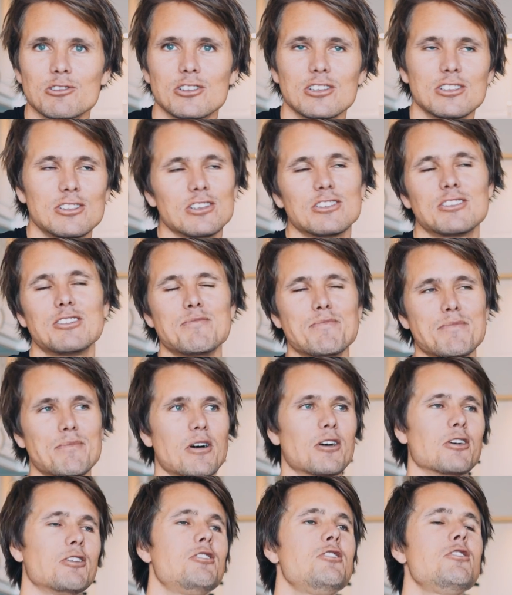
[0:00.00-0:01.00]
So it's just
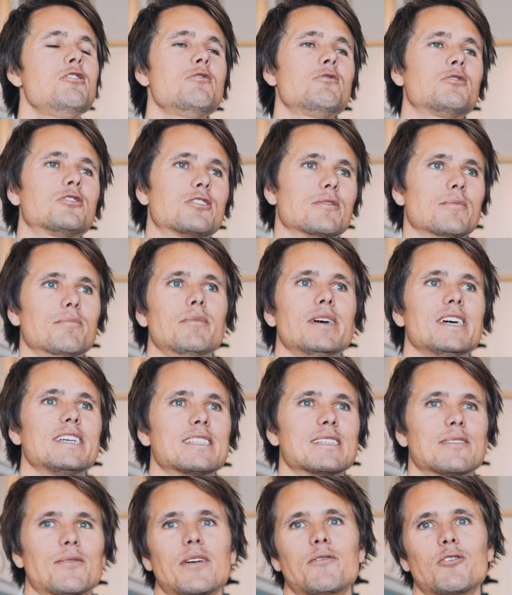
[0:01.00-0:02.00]
a huge
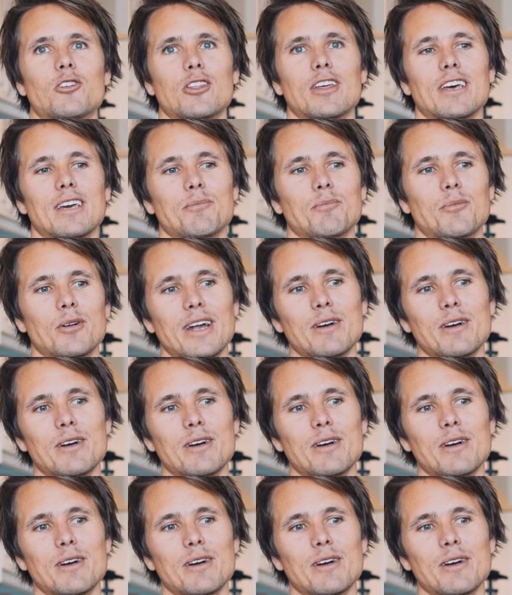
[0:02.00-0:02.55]
mix of everything.